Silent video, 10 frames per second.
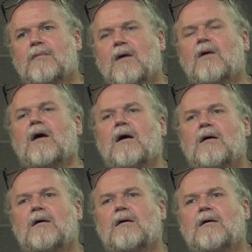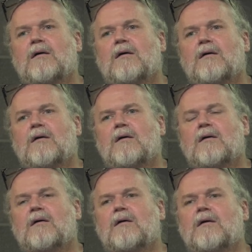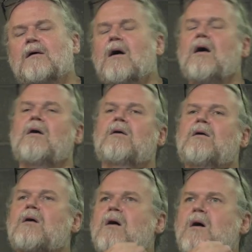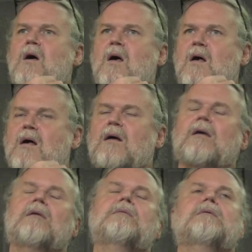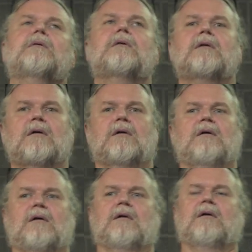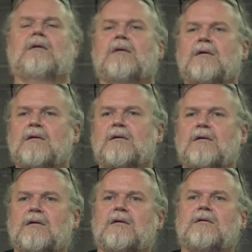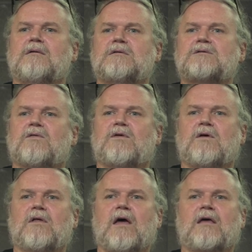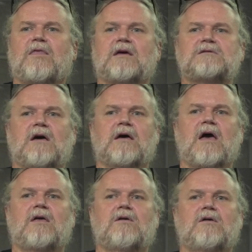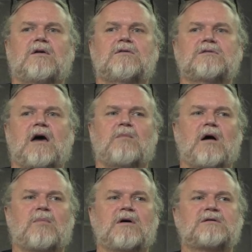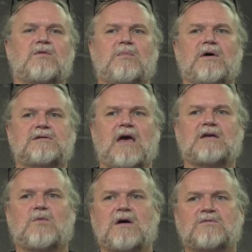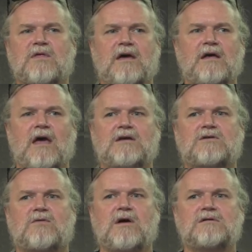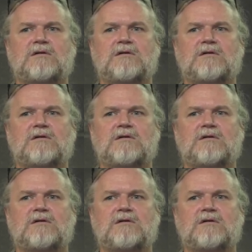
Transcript: And okay. XPath is just a way of, it's a standard for referencing specific things within a page. So if you don't like things yelling at you, you could use AdBlock Plus to replace H1s with like H3s.